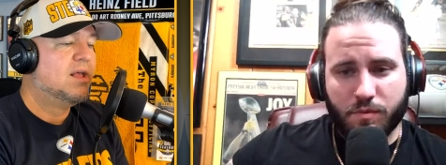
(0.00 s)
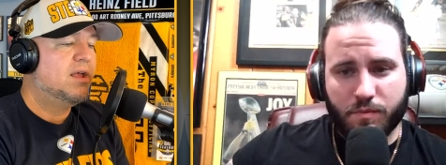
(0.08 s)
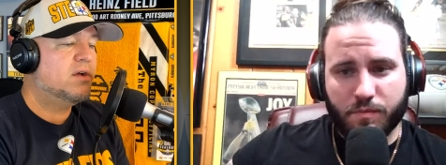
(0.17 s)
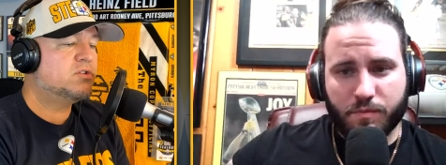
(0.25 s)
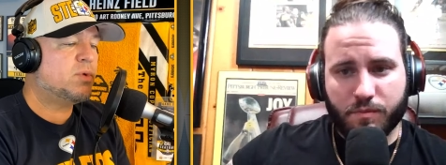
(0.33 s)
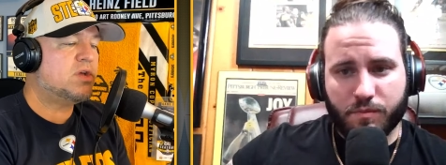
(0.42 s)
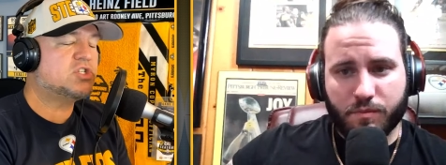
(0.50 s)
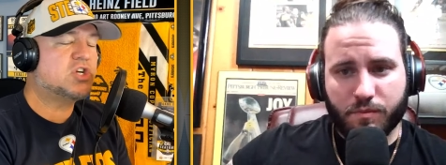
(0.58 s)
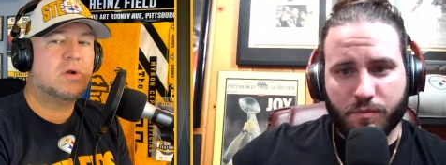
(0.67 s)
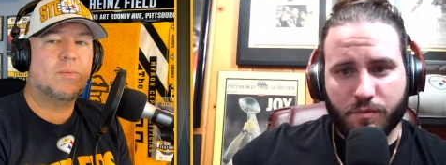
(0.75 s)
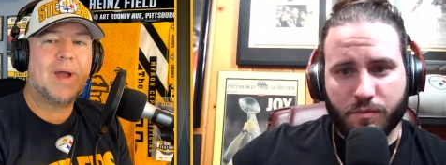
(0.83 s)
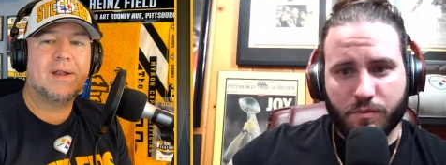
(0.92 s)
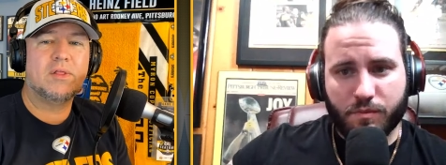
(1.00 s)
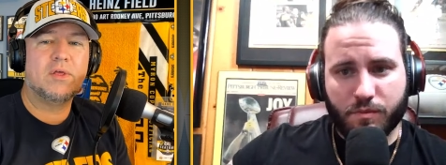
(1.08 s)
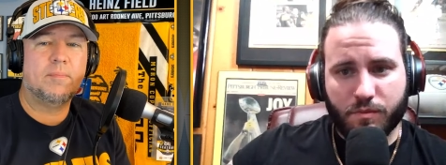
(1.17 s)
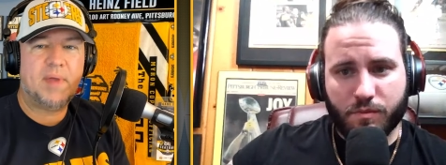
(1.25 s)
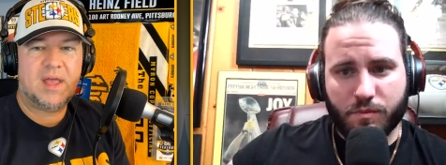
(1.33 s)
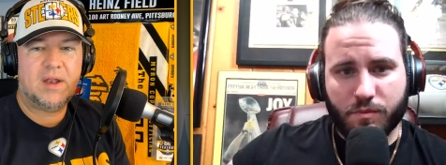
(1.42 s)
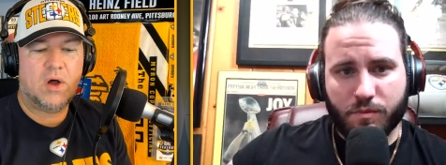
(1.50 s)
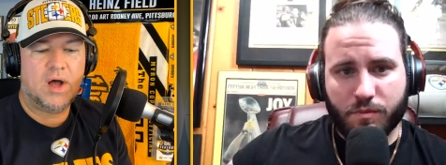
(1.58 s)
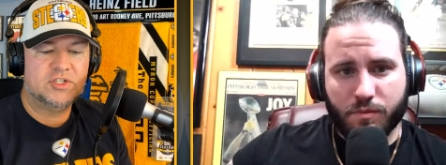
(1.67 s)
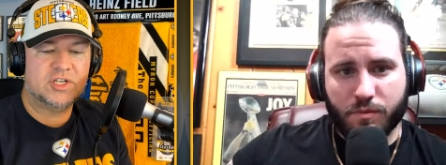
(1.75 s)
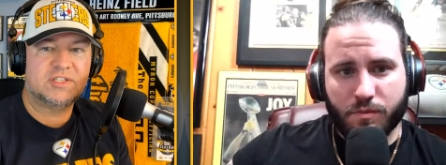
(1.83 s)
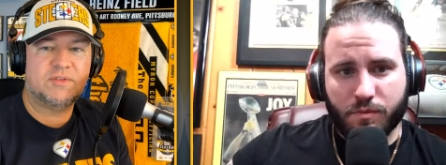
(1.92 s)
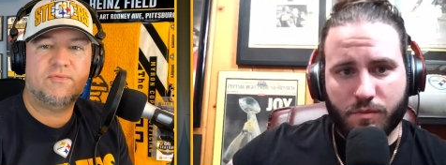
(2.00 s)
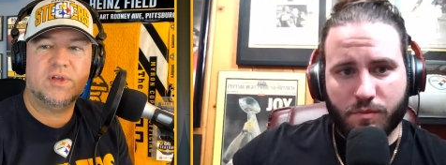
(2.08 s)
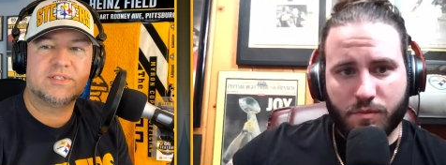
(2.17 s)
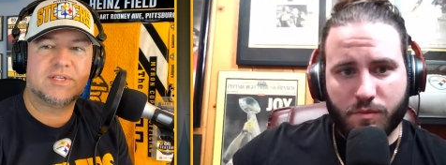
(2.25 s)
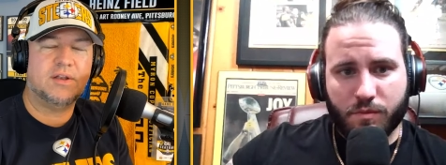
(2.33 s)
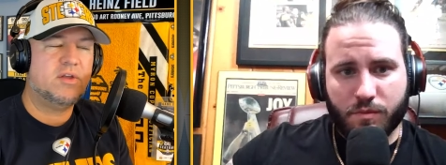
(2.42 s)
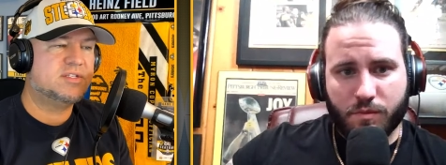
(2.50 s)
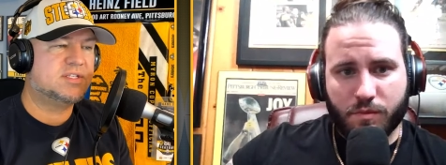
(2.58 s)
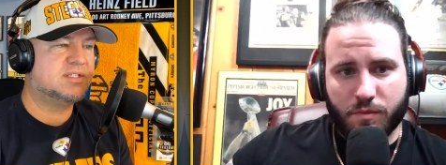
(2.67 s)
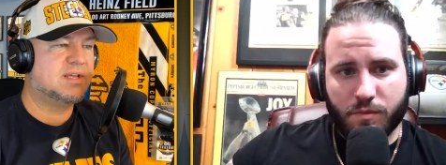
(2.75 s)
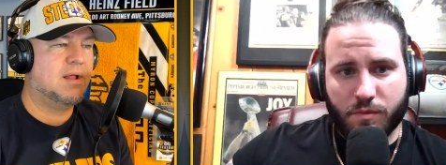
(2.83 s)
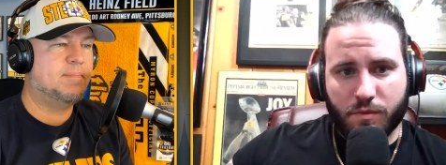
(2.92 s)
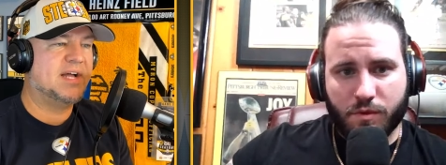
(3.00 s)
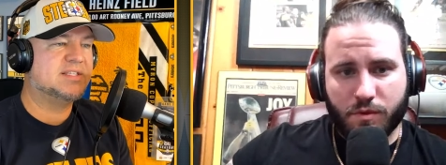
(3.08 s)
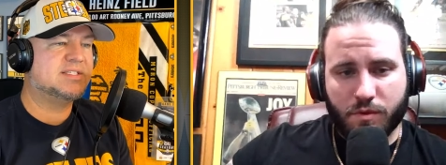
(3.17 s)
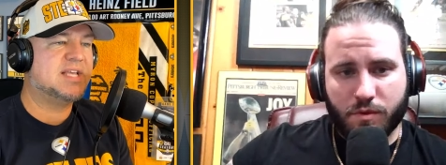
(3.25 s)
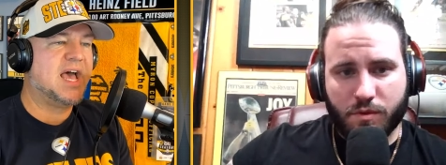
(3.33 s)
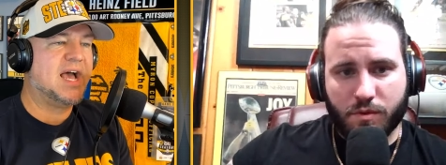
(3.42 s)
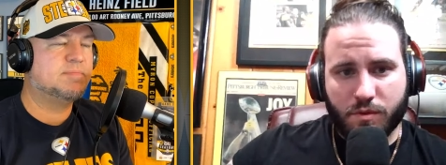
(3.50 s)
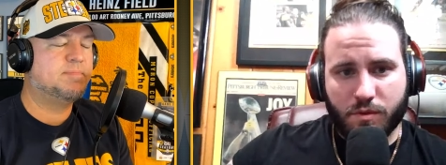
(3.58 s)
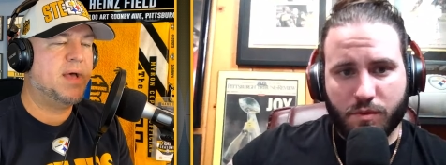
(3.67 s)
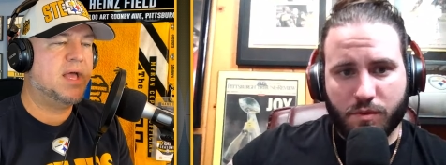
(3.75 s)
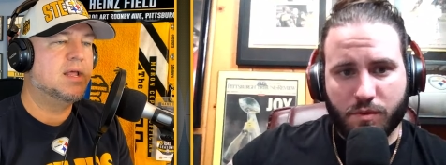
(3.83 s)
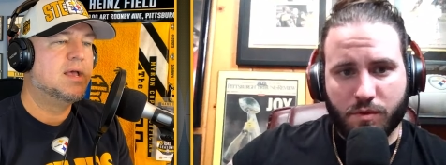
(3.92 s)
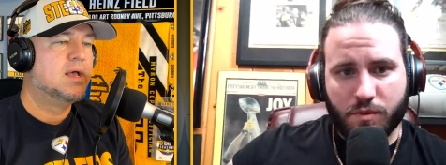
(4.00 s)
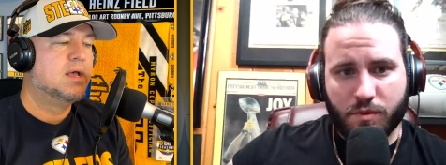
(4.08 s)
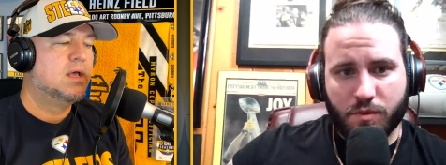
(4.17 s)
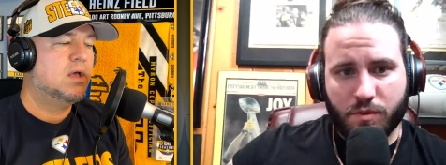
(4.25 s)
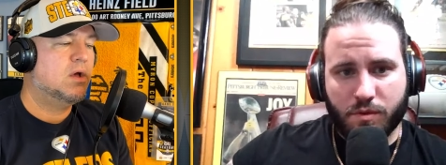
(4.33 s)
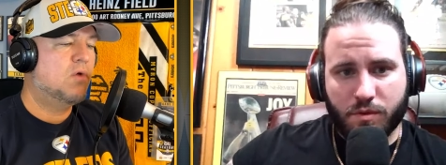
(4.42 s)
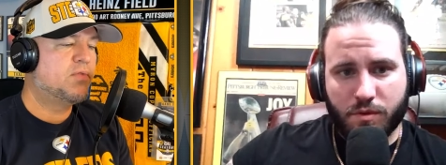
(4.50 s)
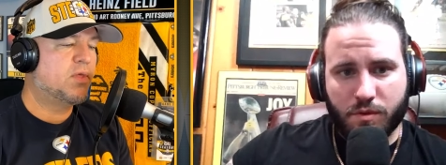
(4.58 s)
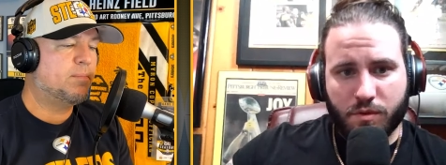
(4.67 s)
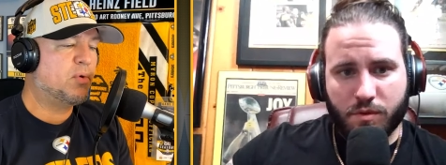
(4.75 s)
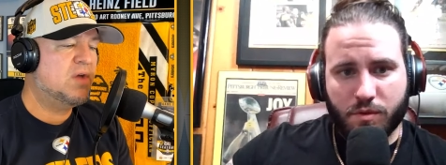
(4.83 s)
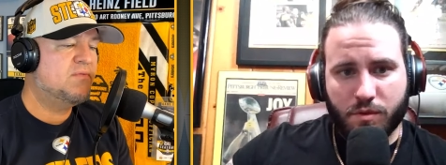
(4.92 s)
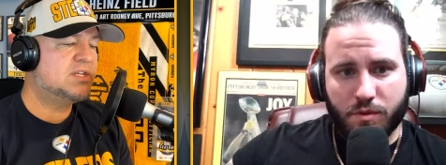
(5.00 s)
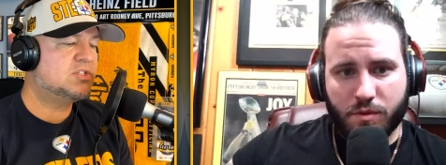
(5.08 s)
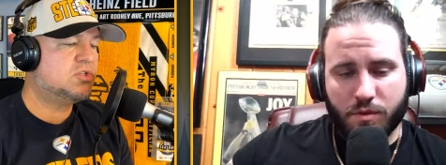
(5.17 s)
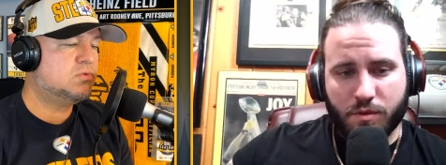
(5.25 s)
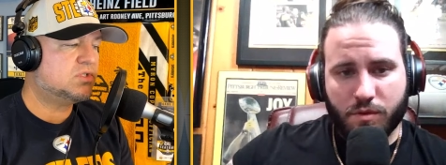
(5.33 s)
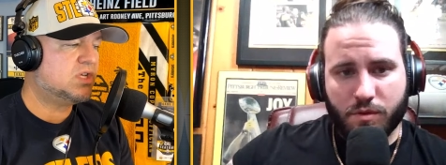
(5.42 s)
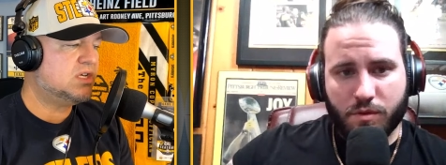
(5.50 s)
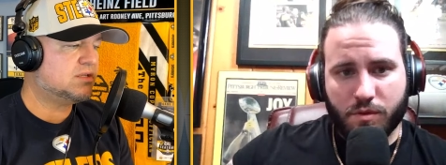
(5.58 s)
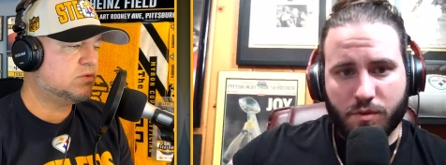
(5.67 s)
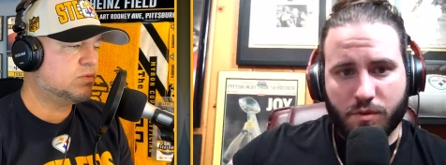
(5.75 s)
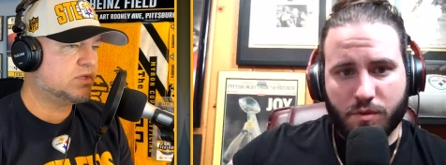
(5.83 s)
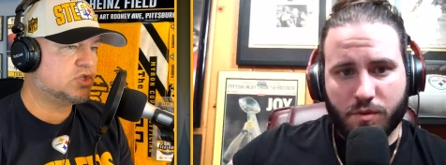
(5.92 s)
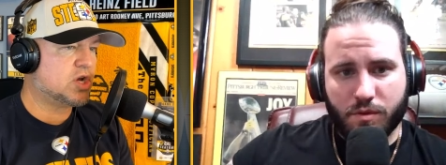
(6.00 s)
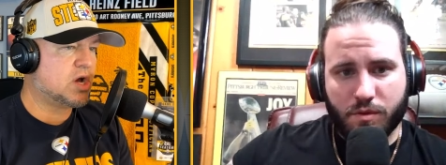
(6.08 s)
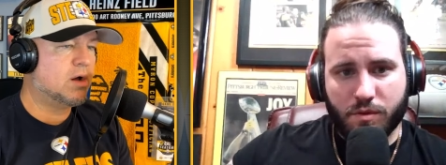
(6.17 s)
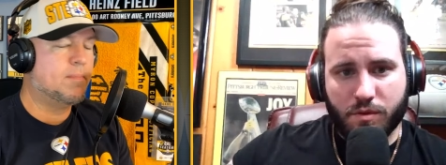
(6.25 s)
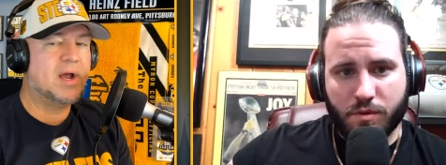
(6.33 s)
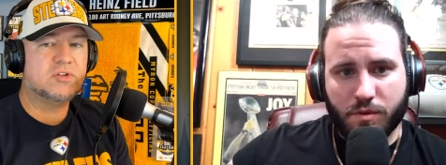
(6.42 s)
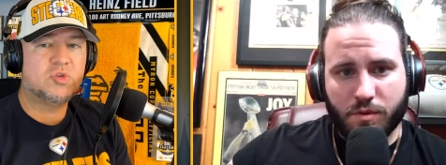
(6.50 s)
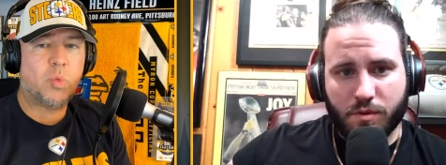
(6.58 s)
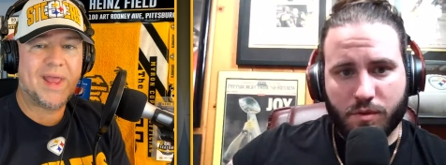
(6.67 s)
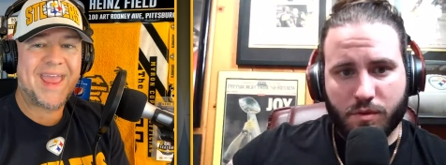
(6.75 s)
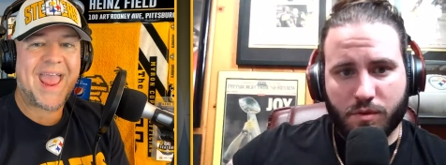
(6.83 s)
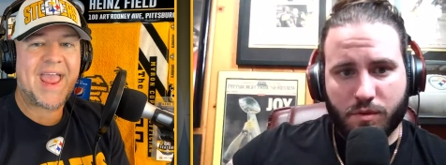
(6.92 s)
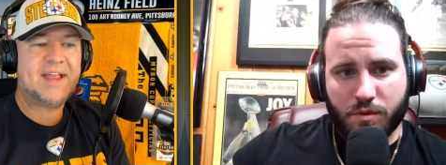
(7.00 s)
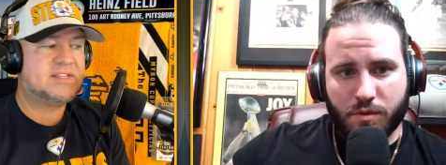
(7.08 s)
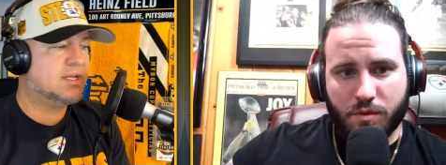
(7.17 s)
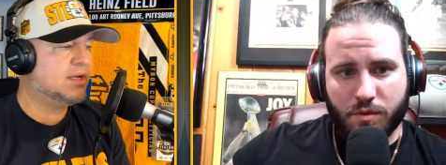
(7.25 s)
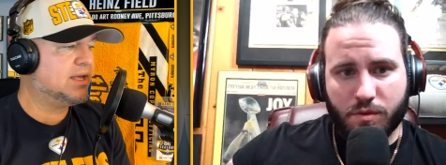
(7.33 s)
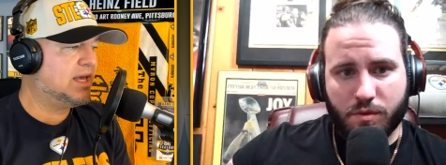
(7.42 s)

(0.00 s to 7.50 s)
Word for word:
Speaker 1: Here's where you turn around a little bit on Justin Fields. I know you said something about sacks, but over the previous two seasons with the Chicago Bears, twenty-eight